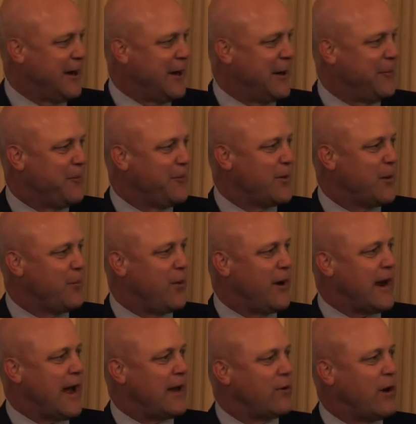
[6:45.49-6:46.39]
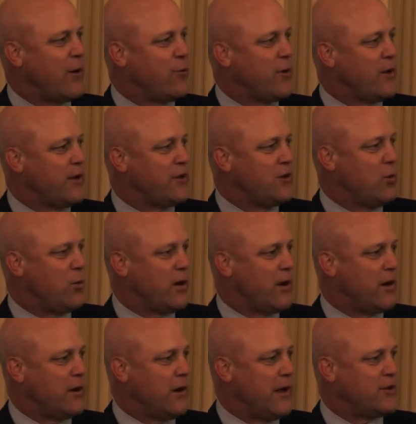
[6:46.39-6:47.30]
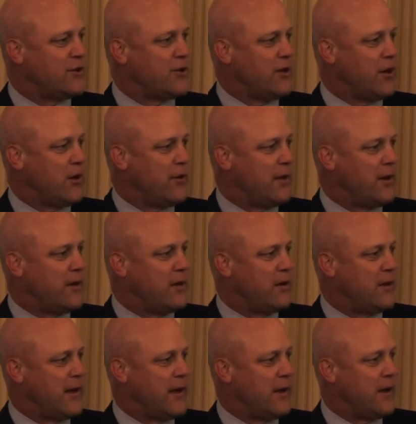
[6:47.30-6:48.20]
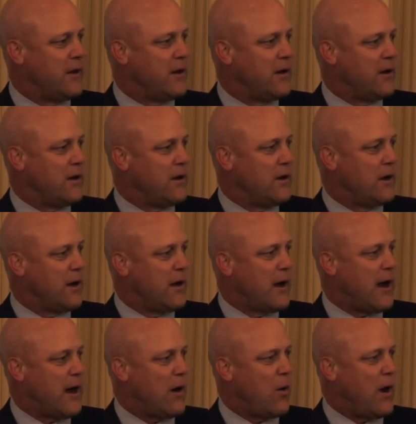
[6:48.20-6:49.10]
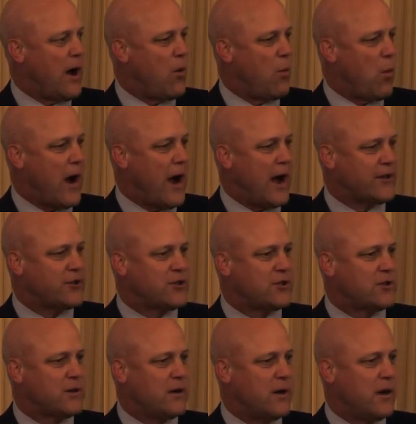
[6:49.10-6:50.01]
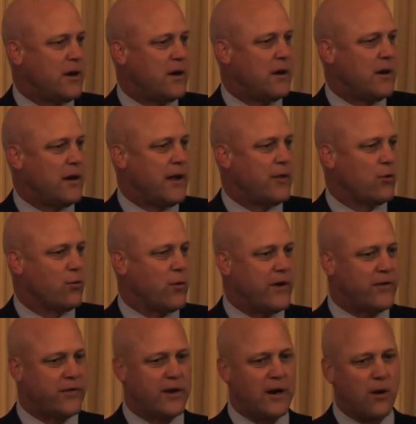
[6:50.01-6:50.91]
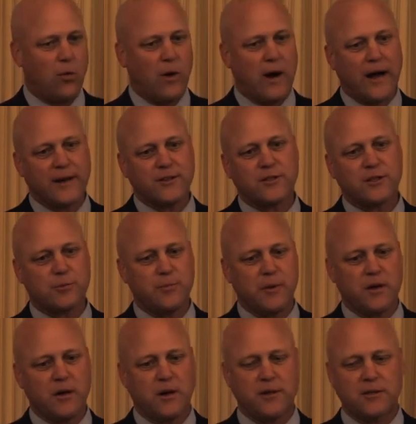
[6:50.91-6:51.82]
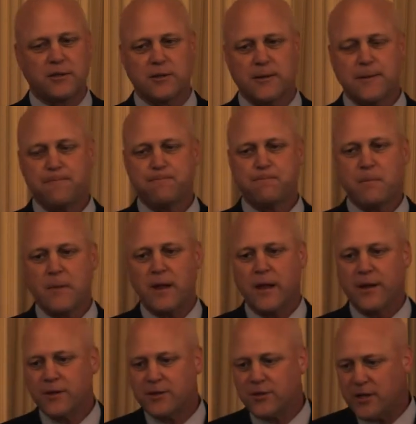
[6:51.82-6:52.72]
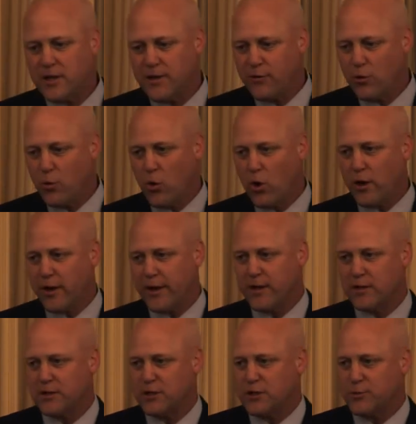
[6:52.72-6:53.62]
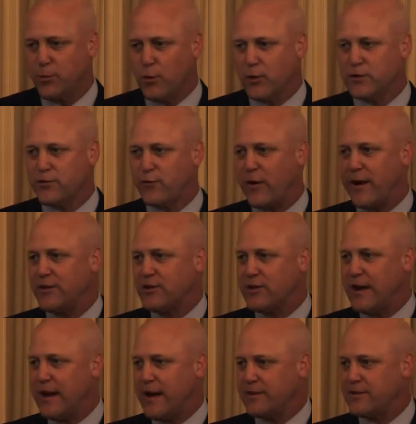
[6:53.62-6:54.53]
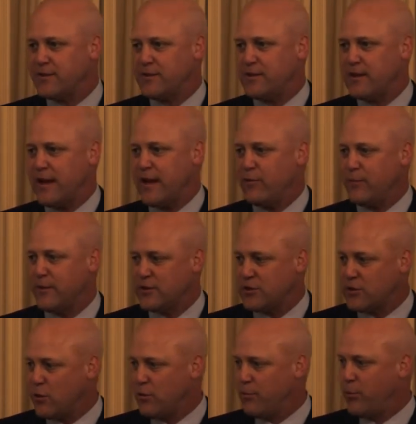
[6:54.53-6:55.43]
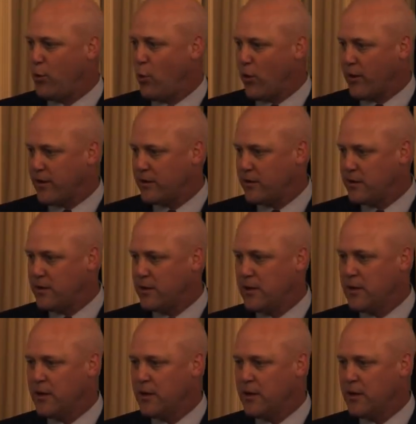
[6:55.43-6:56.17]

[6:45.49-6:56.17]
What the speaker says: But I really do want to let you know that I watched, and the reason I watched is because in the city of New Orleans, the sports franchises there have been so important